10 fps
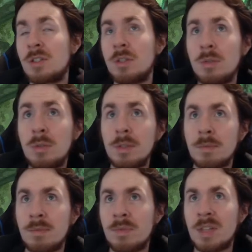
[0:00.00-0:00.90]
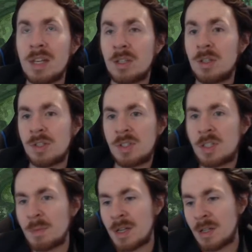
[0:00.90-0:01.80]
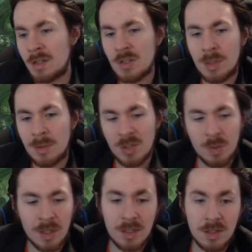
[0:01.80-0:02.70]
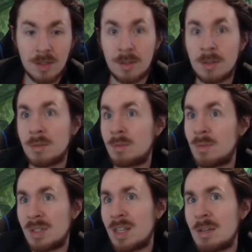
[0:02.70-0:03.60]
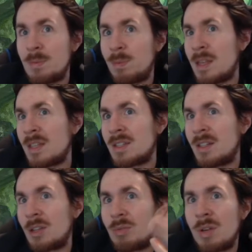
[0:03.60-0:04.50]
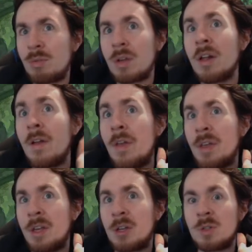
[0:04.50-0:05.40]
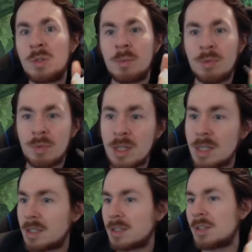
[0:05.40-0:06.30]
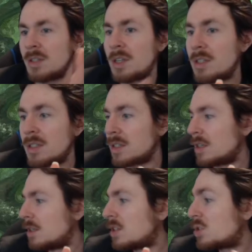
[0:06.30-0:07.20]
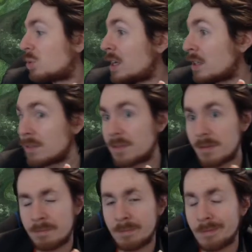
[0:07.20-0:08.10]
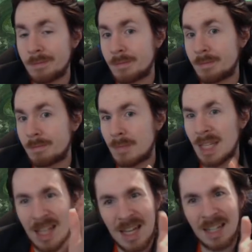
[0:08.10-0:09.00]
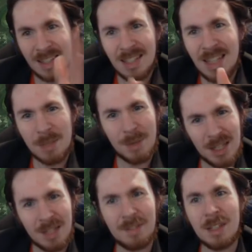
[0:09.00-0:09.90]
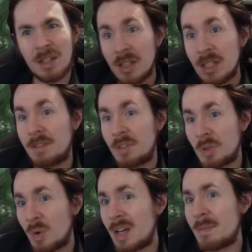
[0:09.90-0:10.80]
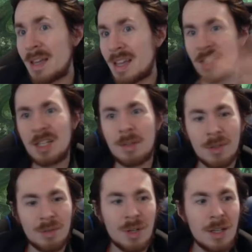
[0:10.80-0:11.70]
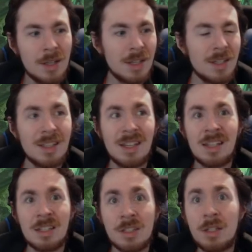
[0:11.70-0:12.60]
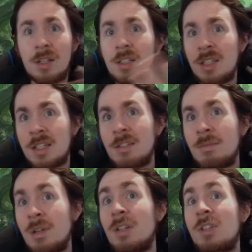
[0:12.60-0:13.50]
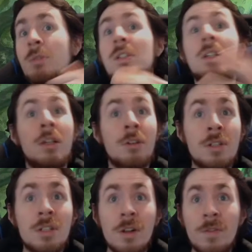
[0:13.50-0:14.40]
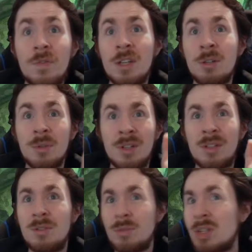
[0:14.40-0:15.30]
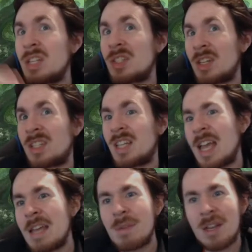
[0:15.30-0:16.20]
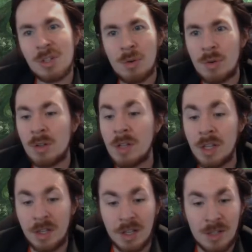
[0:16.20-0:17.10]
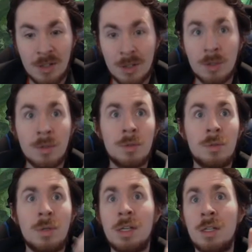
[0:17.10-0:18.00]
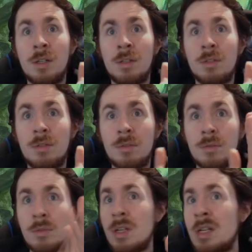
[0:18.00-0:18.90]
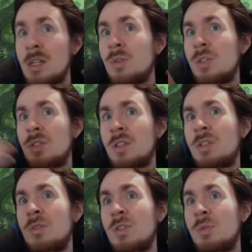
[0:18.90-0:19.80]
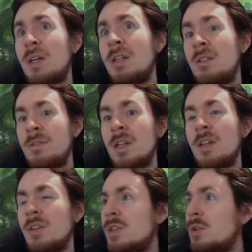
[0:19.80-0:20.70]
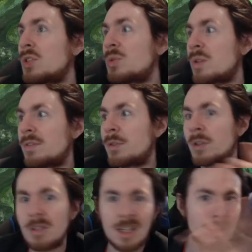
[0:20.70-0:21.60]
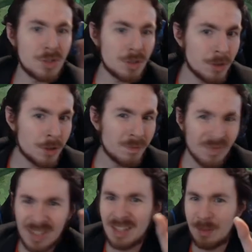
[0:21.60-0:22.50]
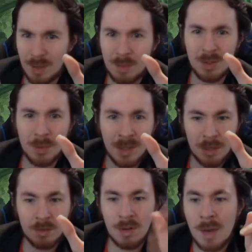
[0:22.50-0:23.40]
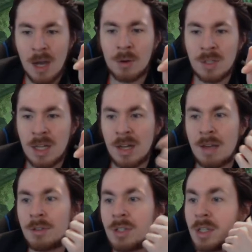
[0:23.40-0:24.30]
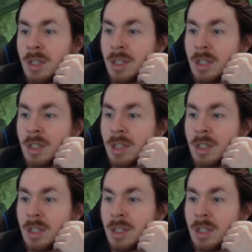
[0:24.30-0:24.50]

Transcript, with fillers: two, then it costs 6 mana, you double it twice, so say you play this on like a 3-3. It goes from 3 to 6 to 12. And I think that's big enough there. If you want to make x equal 3, then it's a little excessive, but also it's hilarious. Then you want 3, 6, 8 mana total, and you go uh, 3 goes to 6, goes to 12, goes to 24, like I mentioned earlier. And I'm, I'm assuming like 3 power is kind of average,